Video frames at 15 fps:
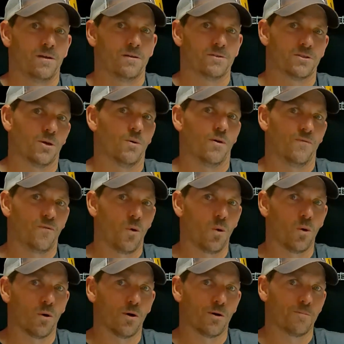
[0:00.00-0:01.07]
so a
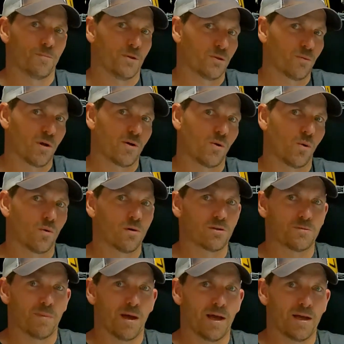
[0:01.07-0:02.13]
four and three
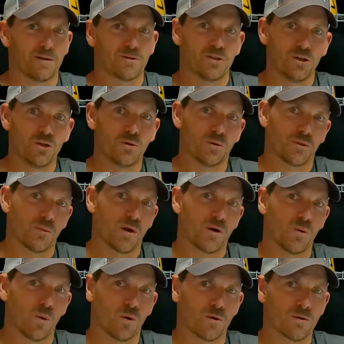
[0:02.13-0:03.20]
quarters by two and three
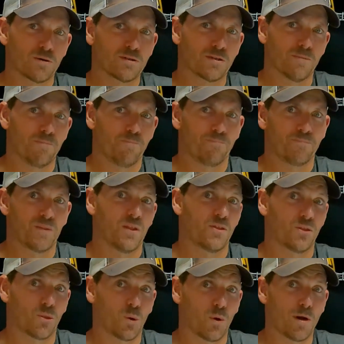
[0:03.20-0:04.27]
quarters
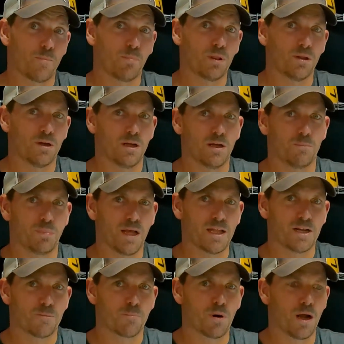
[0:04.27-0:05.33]
three bl uh,
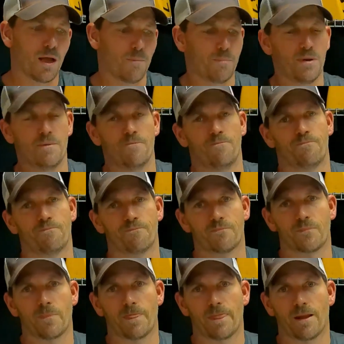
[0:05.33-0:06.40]
bladed prop
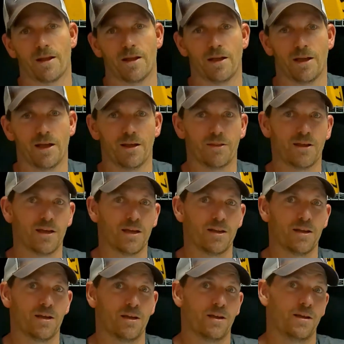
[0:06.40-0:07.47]
and
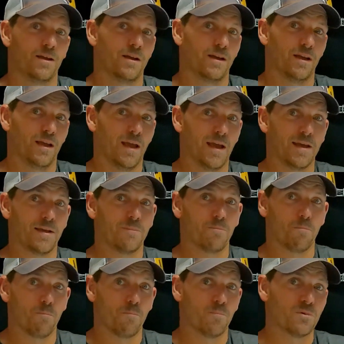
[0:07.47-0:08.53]
then a
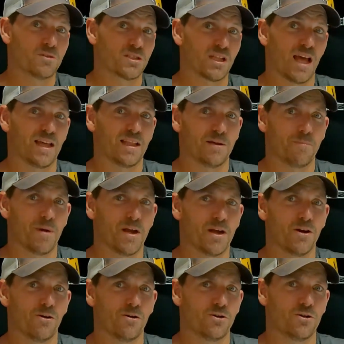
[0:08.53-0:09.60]
slightly
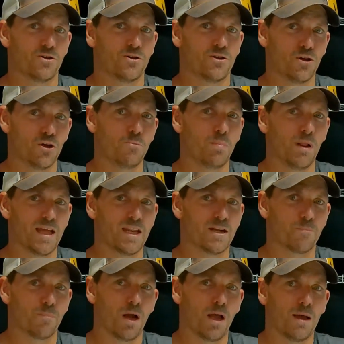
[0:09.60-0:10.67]
bigger two
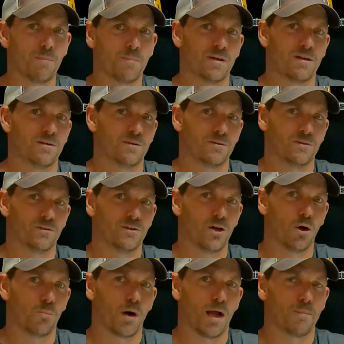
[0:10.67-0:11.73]
bladed prop
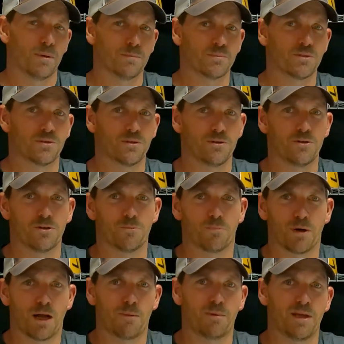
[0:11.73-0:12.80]
no problems you could
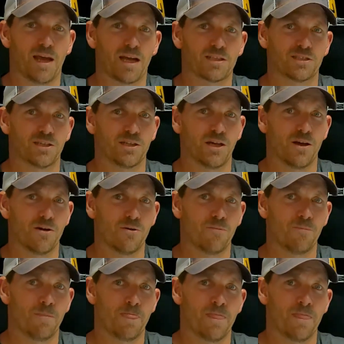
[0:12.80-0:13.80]
probably actually go